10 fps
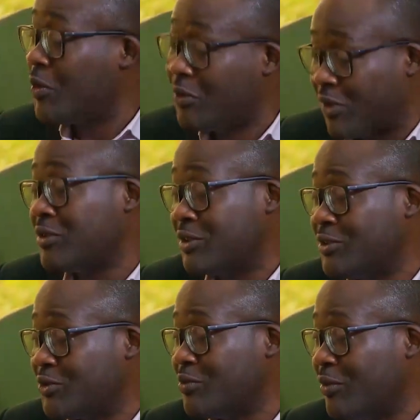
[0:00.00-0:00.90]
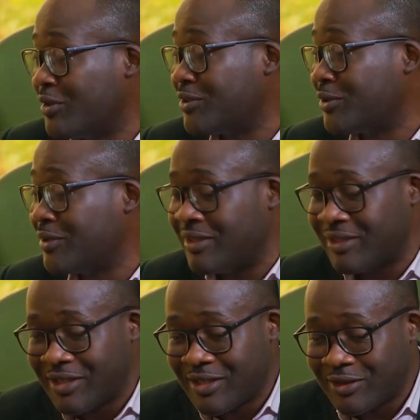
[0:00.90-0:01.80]
we, will continue to monitor
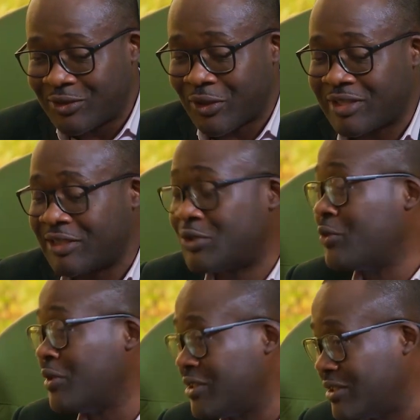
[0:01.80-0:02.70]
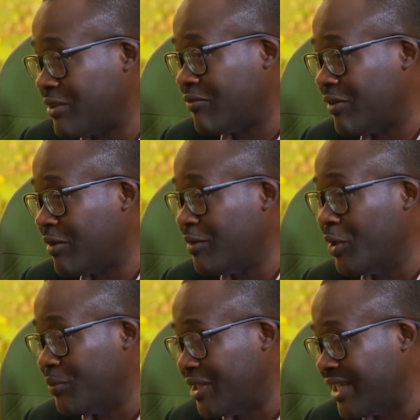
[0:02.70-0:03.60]
the success stories of uh,
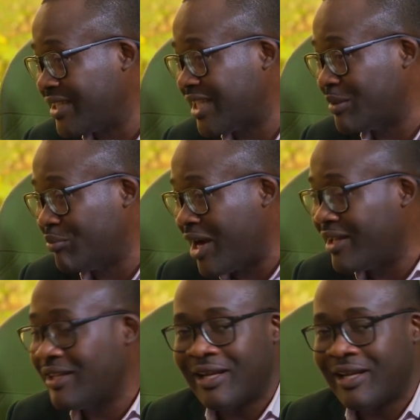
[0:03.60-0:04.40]
Leo Burnett as a brand,